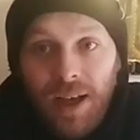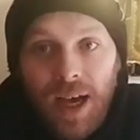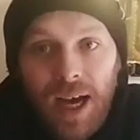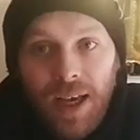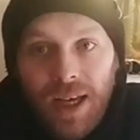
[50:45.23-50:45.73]

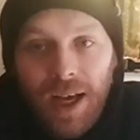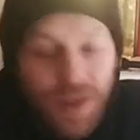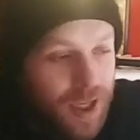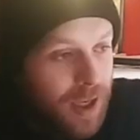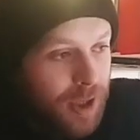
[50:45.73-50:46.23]
can't
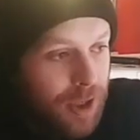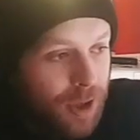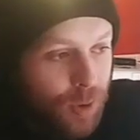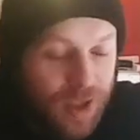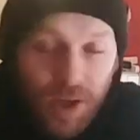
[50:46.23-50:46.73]
see, these
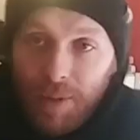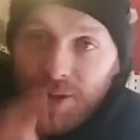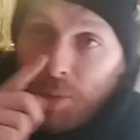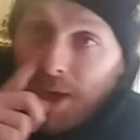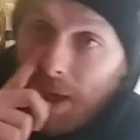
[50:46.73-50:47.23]
comments come
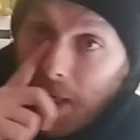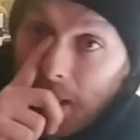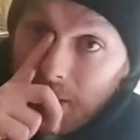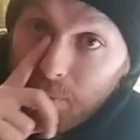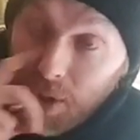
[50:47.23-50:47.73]
out again this
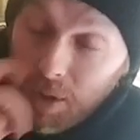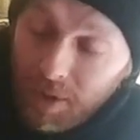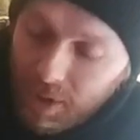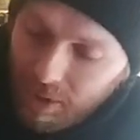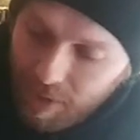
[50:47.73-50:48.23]
morning that
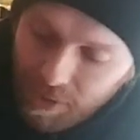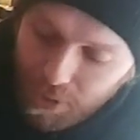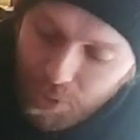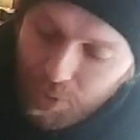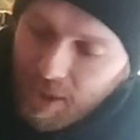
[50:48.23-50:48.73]

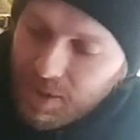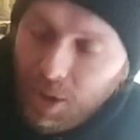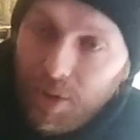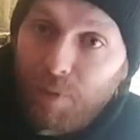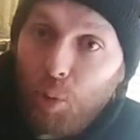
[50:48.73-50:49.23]
Unai's got the
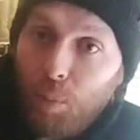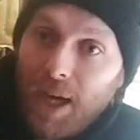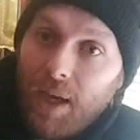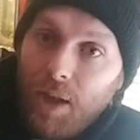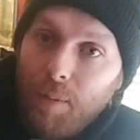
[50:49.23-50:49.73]
full backing of
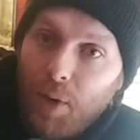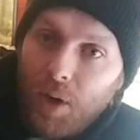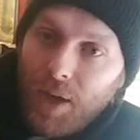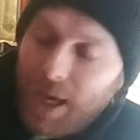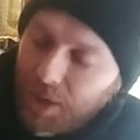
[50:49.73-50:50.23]
the board.
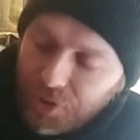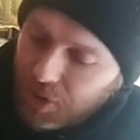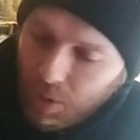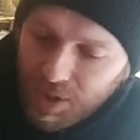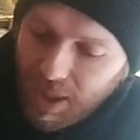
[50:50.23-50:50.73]
I just don't
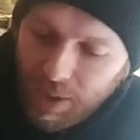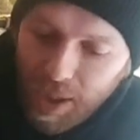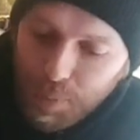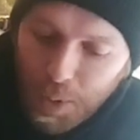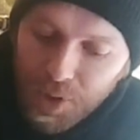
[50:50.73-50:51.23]
see how that's
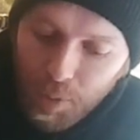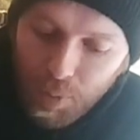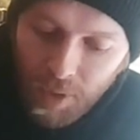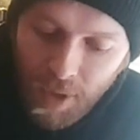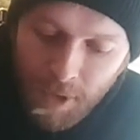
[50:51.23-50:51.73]
possible.
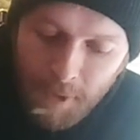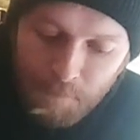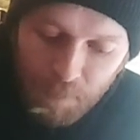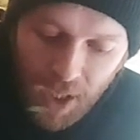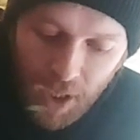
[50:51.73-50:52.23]

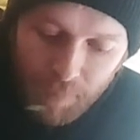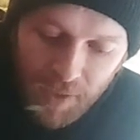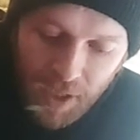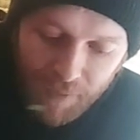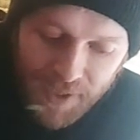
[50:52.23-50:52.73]
I
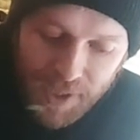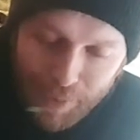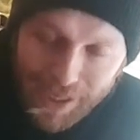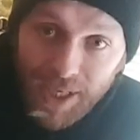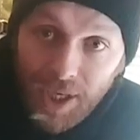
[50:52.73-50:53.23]
think they're
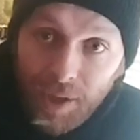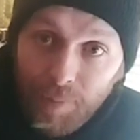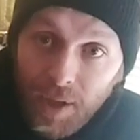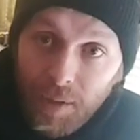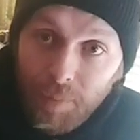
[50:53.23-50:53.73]
backing him
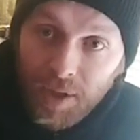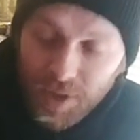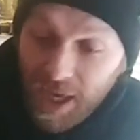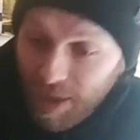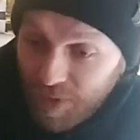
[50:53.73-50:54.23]
because
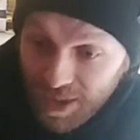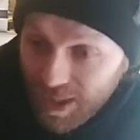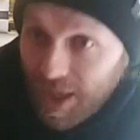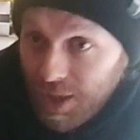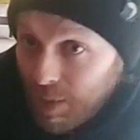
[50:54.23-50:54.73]
they've decided
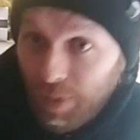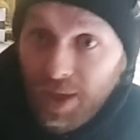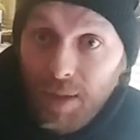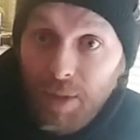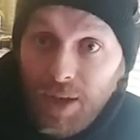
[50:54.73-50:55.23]
to bring him
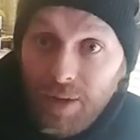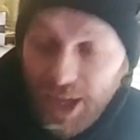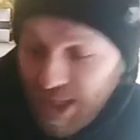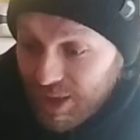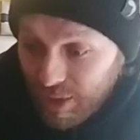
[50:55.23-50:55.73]
in. They
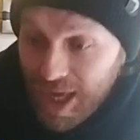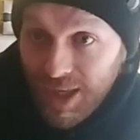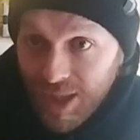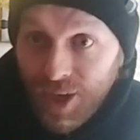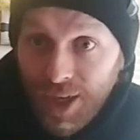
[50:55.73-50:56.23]
said
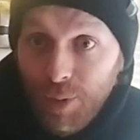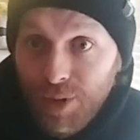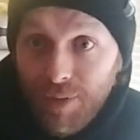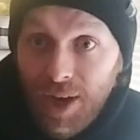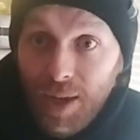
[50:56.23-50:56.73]
he was the
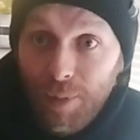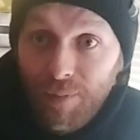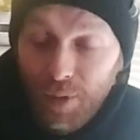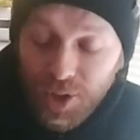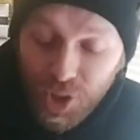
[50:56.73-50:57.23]
right man for the
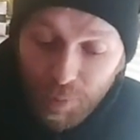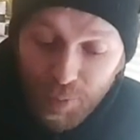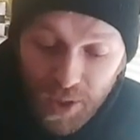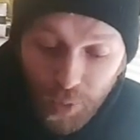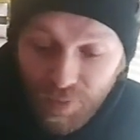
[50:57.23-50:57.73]
job, so
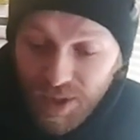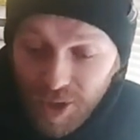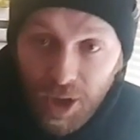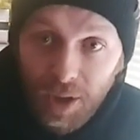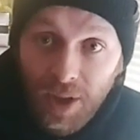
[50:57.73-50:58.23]
if he's
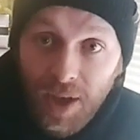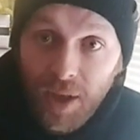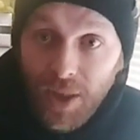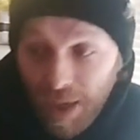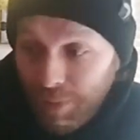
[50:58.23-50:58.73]
not,
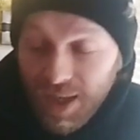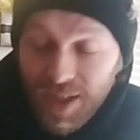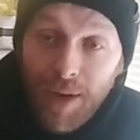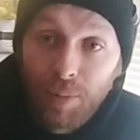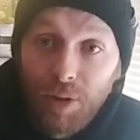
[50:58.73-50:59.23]
that makes them
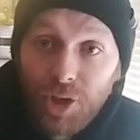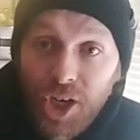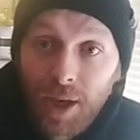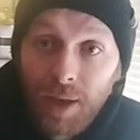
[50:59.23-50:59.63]
look shit.